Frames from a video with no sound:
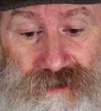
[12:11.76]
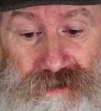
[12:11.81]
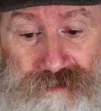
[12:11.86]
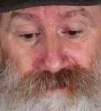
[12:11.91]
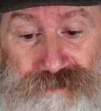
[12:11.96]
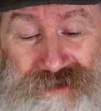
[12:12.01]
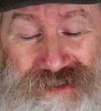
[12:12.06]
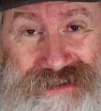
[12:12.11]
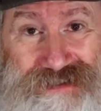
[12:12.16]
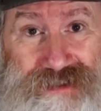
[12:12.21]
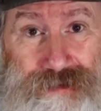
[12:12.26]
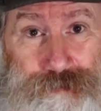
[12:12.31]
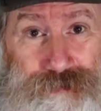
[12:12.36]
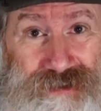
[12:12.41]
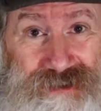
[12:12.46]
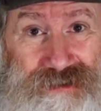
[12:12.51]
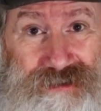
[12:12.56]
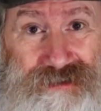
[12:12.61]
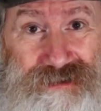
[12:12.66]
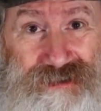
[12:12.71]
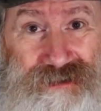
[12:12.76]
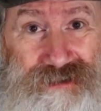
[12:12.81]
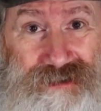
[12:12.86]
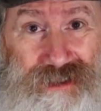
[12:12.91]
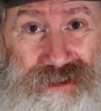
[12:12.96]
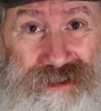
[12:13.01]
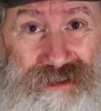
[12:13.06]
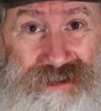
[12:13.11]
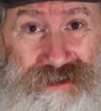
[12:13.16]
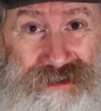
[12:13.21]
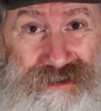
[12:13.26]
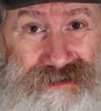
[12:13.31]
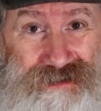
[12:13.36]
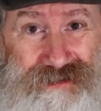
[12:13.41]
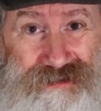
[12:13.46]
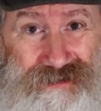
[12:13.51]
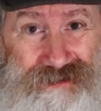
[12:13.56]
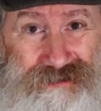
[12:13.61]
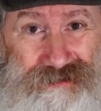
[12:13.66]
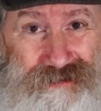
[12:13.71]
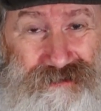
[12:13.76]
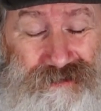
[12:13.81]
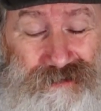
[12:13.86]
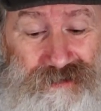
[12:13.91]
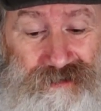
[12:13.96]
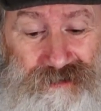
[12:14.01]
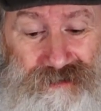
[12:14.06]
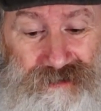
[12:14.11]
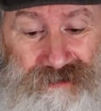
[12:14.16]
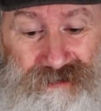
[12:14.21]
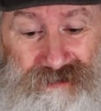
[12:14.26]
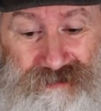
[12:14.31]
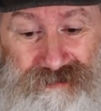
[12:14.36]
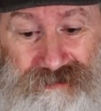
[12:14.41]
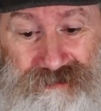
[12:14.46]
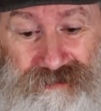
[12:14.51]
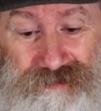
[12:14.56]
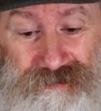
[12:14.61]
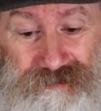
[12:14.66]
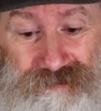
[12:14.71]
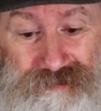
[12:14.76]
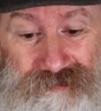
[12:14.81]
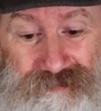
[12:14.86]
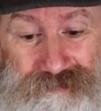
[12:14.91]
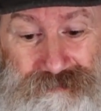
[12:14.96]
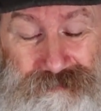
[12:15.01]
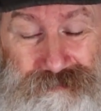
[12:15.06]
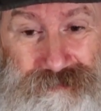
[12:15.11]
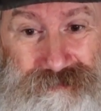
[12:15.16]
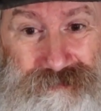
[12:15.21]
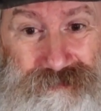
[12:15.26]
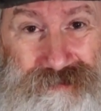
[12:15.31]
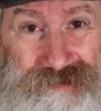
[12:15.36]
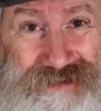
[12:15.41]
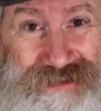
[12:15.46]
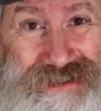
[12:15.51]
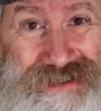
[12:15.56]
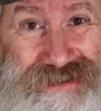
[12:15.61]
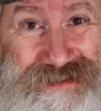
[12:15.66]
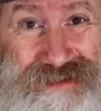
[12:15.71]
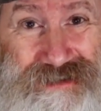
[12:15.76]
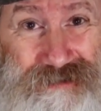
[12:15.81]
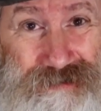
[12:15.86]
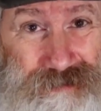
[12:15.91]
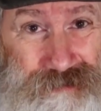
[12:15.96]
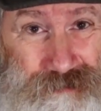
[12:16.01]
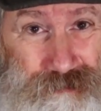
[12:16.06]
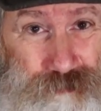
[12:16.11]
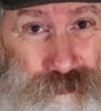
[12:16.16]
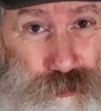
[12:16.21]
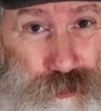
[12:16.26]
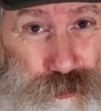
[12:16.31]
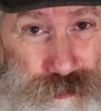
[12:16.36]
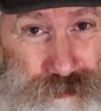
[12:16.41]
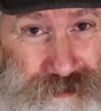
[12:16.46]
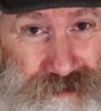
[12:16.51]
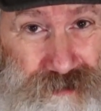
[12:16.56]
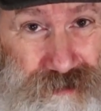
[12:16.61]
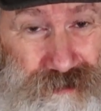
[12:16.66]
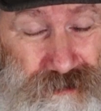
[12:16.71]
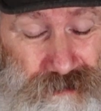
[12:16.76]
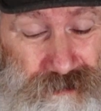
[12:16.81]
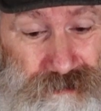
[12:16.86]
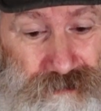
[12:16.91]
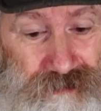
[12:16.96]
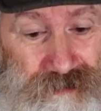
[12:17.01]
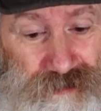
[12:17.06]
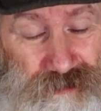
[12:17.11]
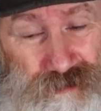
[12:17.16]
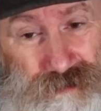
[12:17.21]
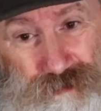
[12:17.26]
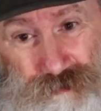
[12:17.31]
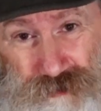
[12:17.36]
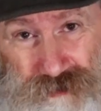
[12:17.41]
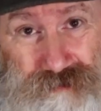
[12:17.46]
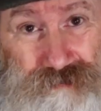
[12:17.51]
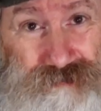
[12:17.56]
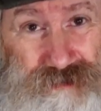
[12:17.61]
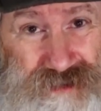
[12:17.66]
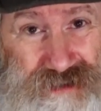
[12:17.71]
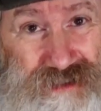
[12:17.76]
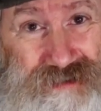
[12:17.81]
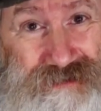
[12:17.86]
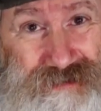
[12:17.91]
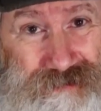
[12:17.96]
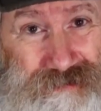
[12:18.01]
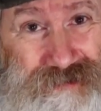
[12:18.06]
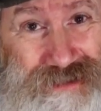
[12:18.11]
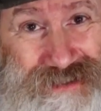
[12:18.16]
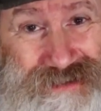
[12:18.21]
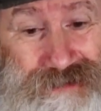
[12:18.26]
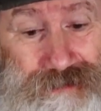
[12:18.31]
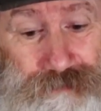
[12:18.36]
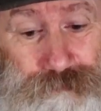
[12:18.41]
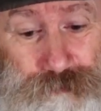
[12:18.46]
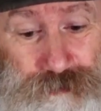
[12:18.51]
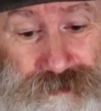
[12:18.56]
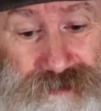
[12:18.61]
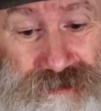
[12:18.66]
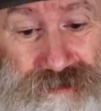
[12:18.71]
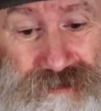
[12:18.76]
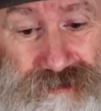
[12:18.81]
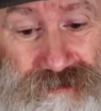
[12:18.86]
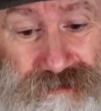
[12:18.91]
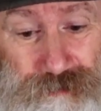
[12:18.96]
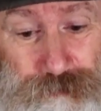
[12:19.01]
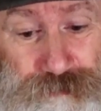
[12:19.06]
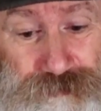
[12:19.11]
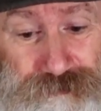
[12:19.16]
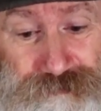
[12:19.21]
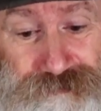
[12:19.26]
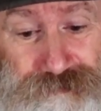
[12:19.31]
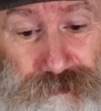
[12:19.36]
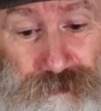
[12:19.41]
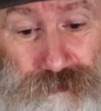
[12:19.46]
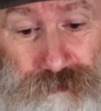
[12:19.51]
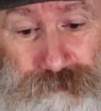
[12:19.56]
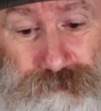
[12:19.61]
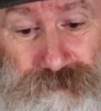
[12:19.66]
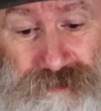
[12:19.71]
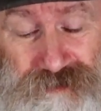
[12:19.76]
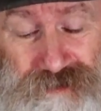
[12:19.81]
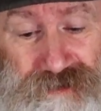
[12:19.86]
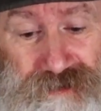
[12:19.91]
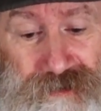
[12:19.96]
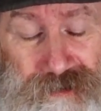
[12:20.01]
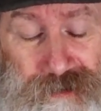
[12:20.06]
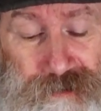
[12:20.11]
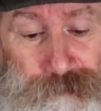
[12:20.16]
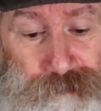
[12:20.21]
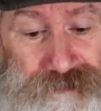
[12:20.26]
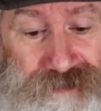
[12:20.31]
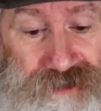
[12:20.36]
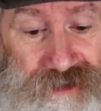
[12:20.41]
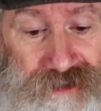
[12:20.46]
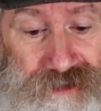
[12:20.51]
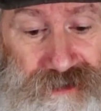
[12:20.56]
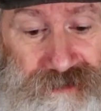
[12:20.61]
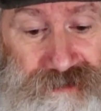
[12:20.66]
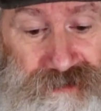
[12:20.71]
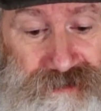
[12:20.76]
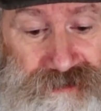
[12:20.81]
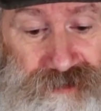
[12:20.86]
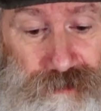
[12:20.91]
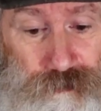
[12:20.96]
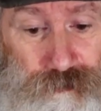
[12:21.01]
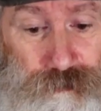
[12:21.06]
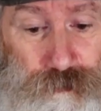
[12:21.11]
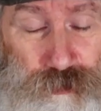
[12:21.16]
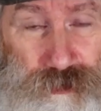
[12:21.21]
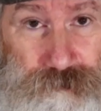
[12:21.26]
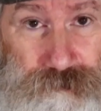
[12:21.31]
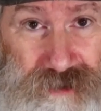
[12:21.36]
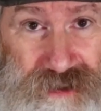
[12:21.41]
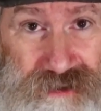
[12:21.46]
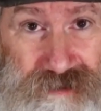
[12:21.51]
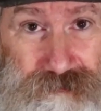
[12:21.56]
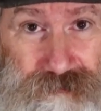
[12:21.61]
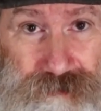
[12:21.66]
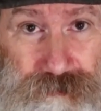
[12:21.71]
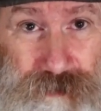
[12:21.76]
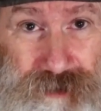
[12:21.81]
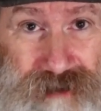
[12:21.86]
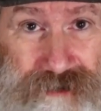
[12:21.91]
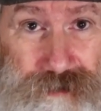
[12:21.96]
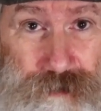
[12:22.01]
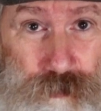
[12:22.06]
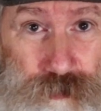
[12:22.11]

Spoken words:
flexibility as leather would, you know, thin leather would perform, and so it would make quite a